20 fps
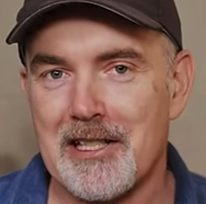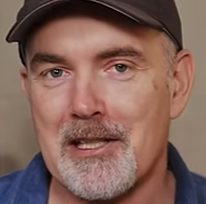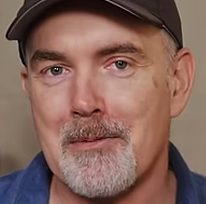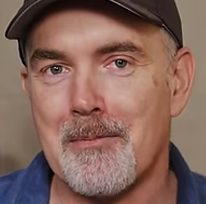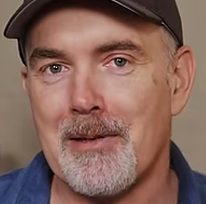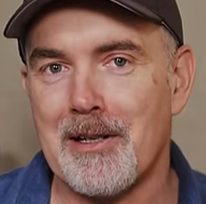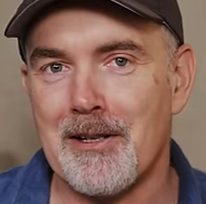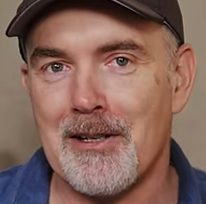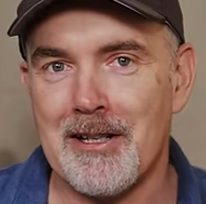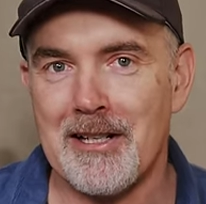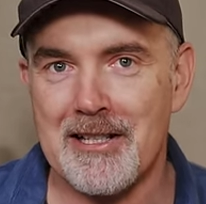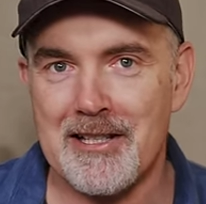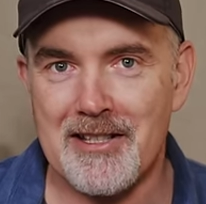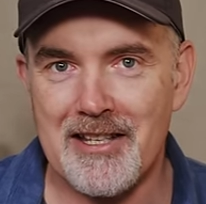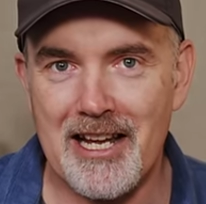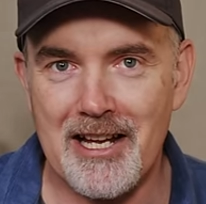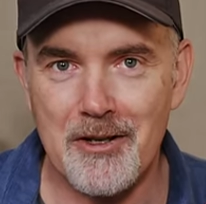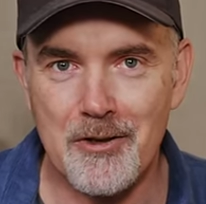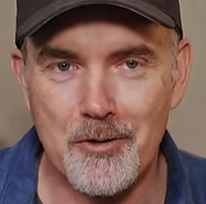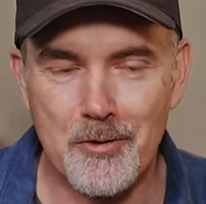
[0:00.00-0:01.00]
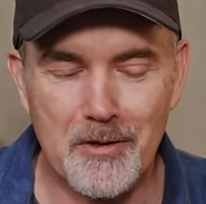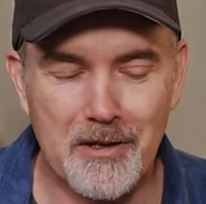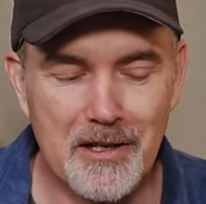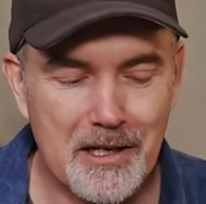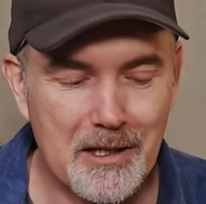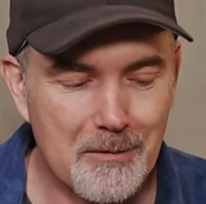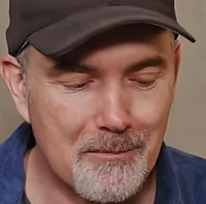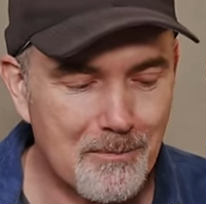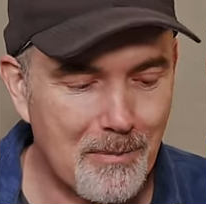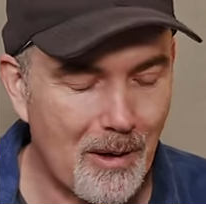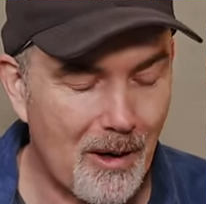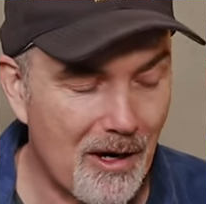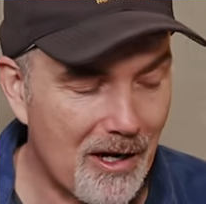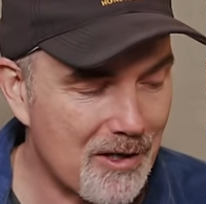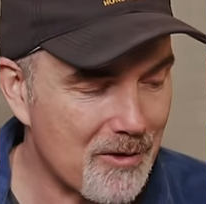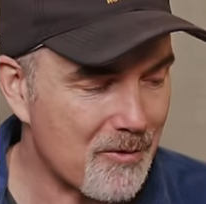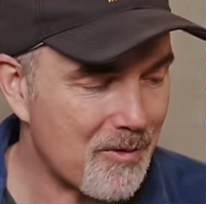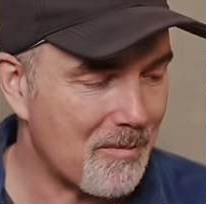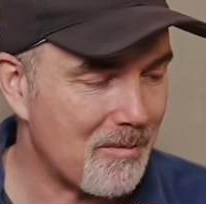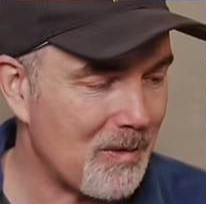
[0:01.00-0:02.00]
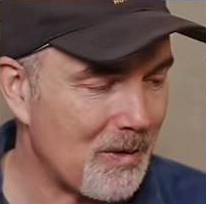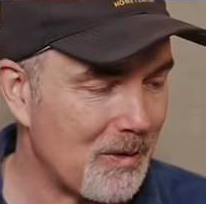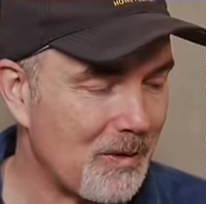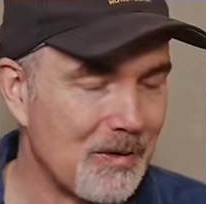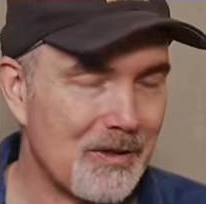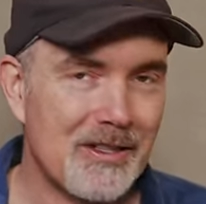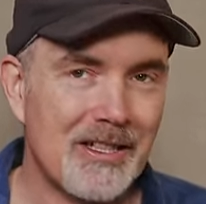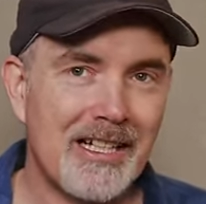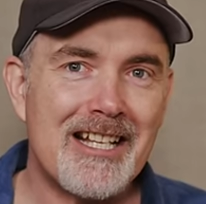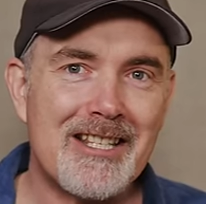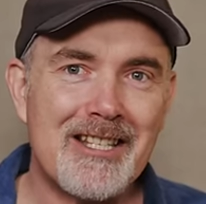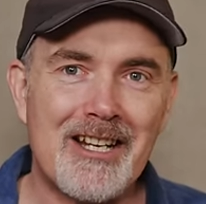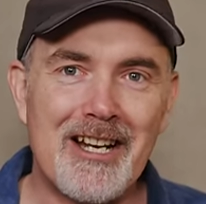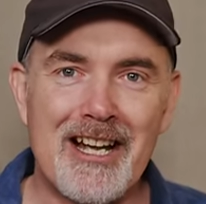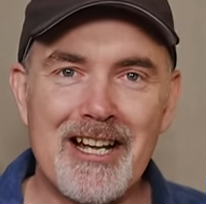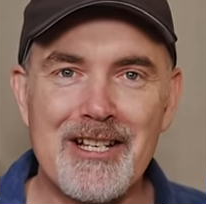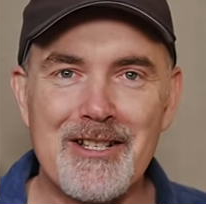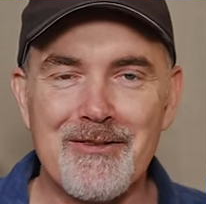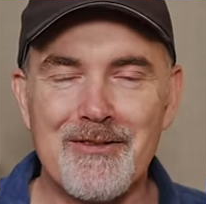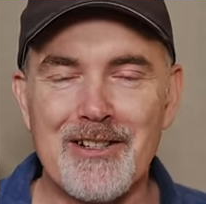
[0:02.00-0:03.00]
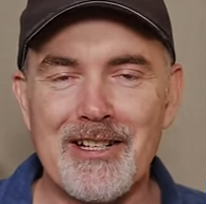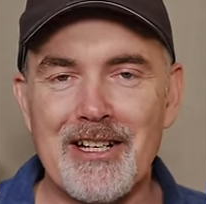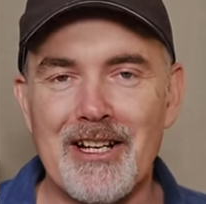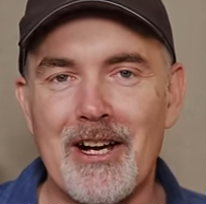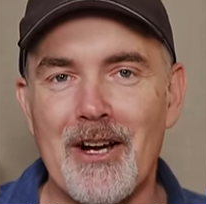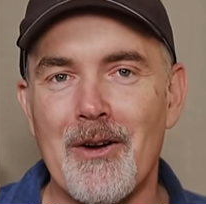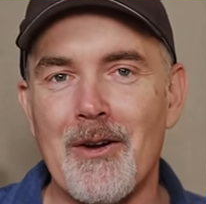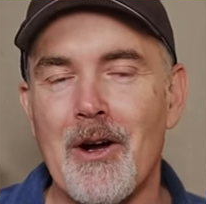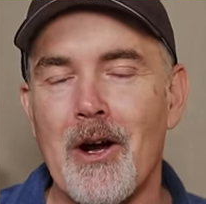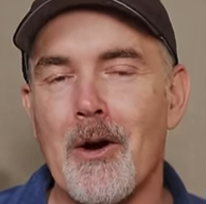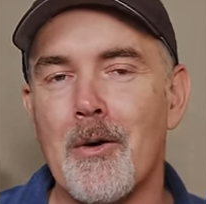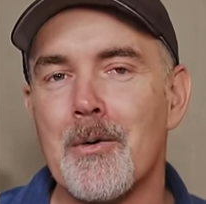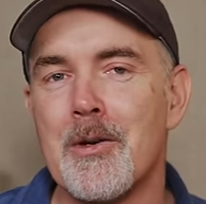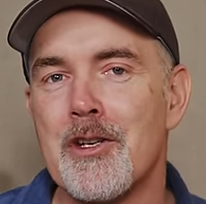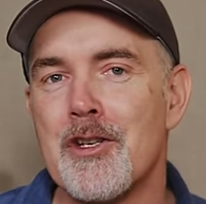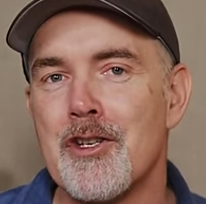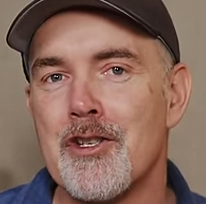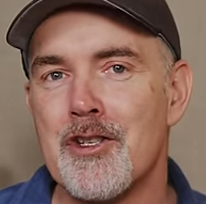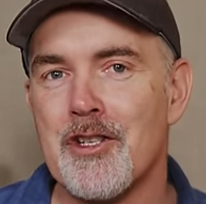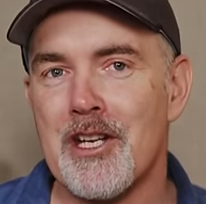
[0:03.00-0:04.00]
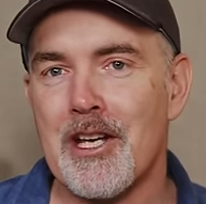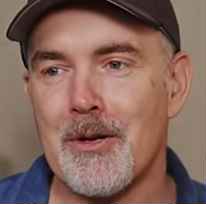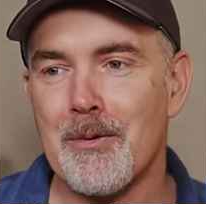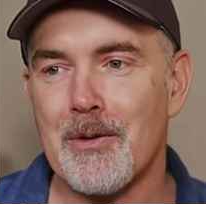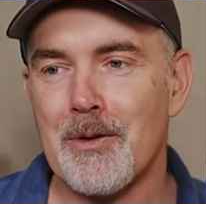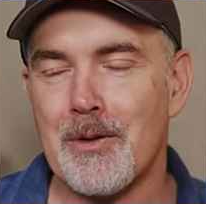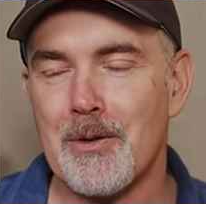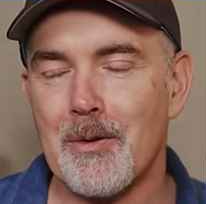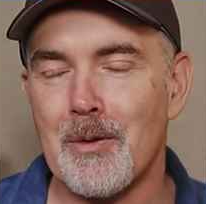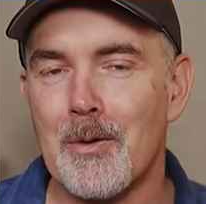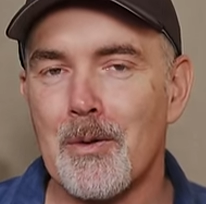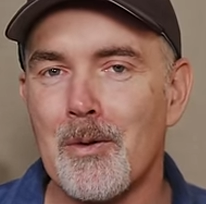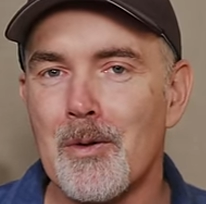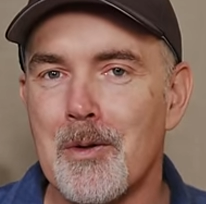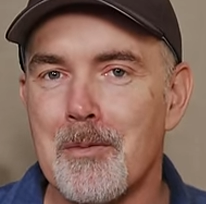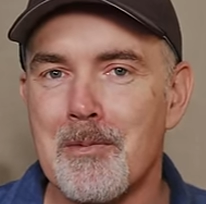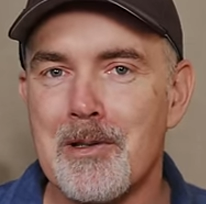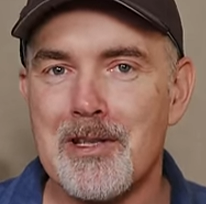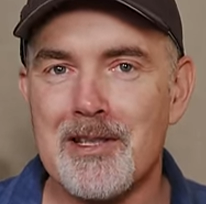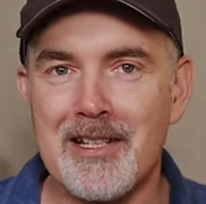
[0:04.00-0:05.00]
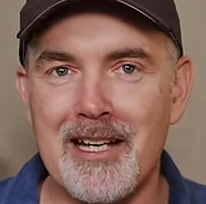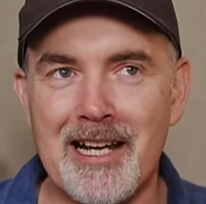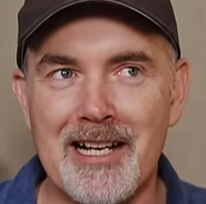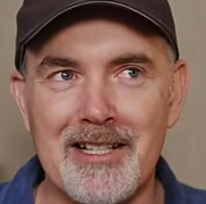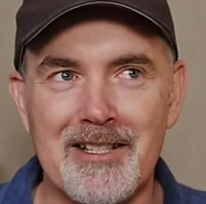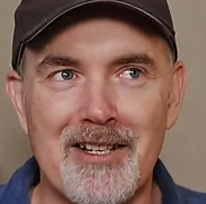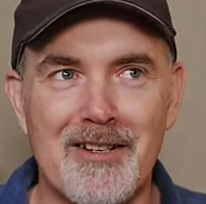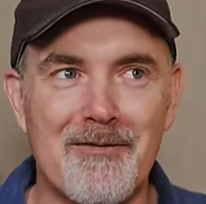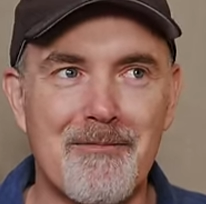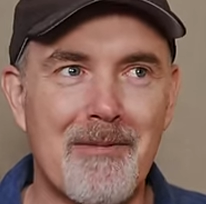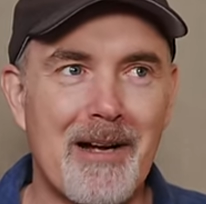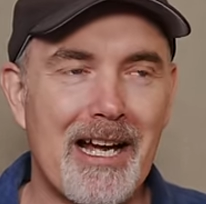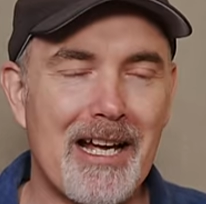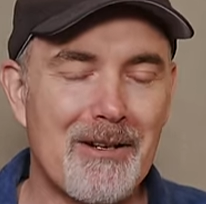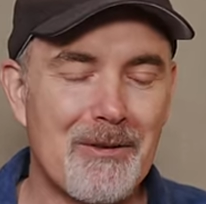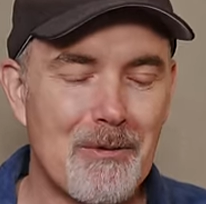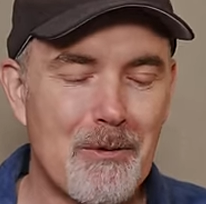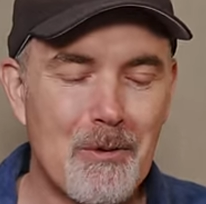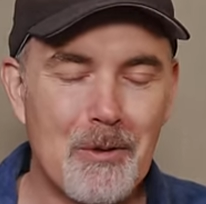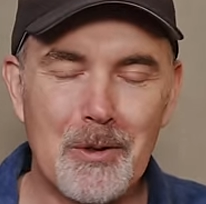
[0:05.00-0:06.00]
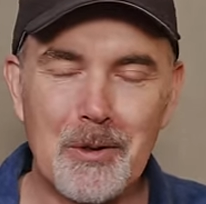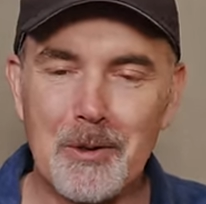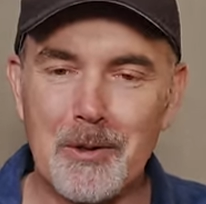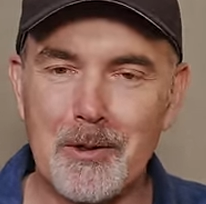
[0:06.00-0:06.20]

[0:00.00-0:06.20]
experienced that dreaded buyer's remorse. In today's video, I want to share with you all the mistakes I've made, all the